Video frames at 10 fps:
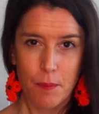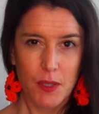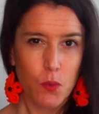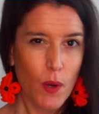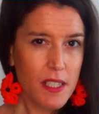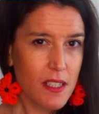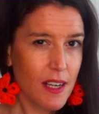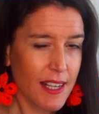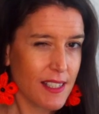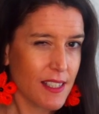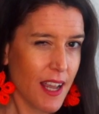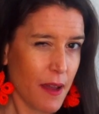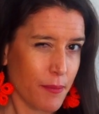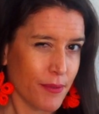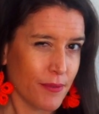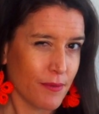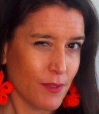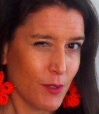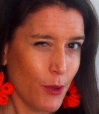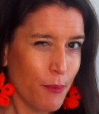But what's the last step?
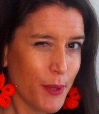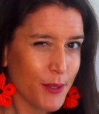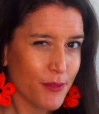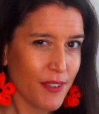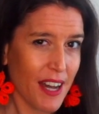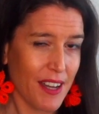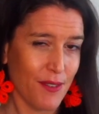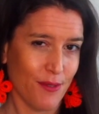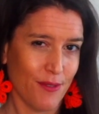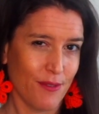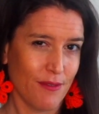The point 5,